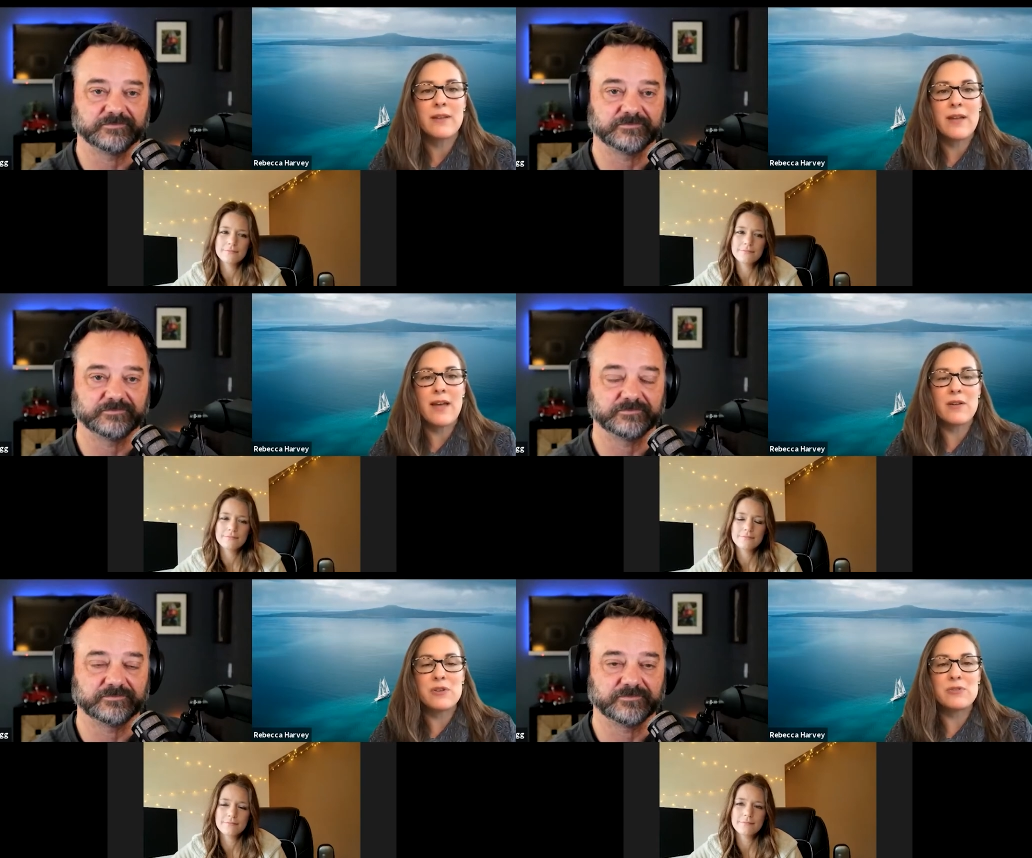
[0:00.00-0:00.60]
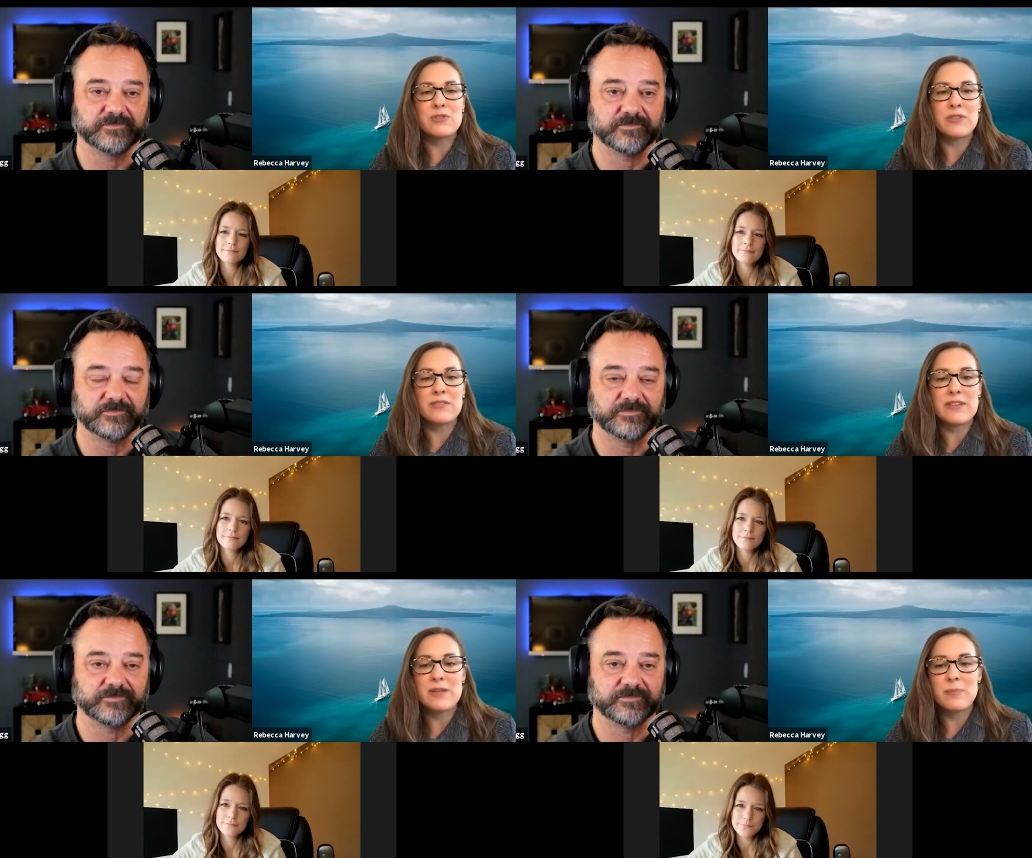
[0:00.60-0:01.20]
Speaker 1: I know you took the
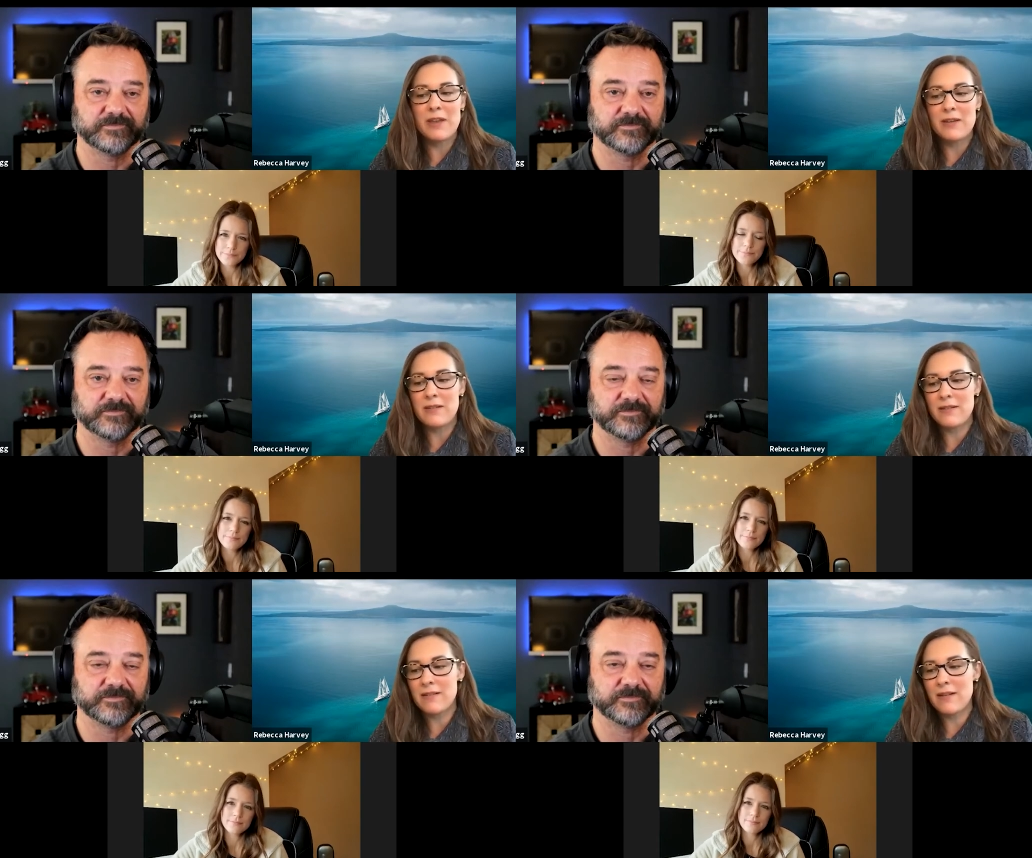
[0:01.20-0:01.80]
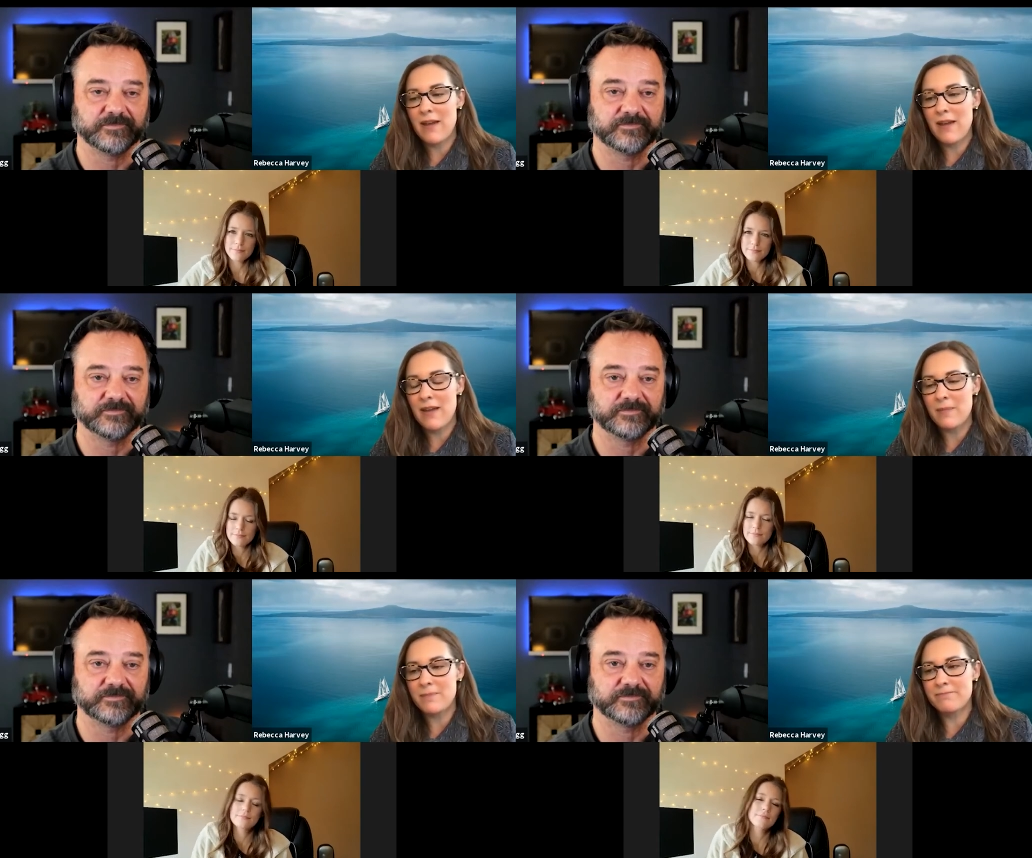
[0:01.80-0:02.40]
leap, and
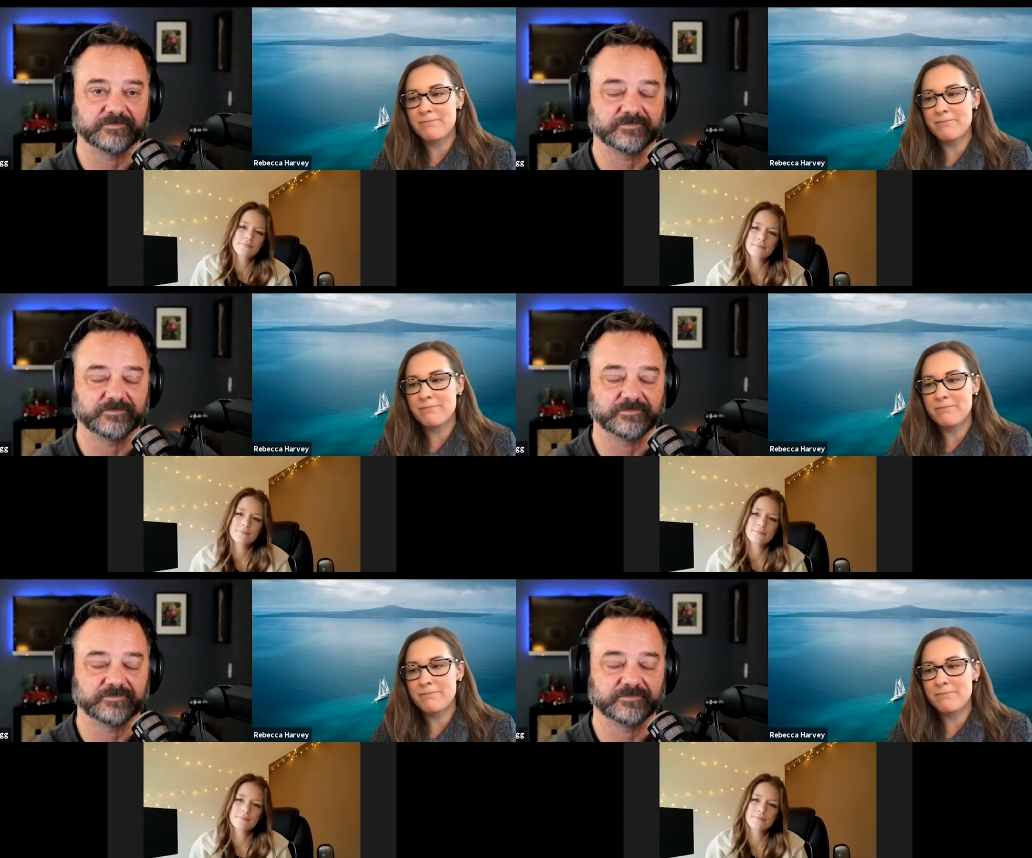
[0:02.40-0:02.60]
um,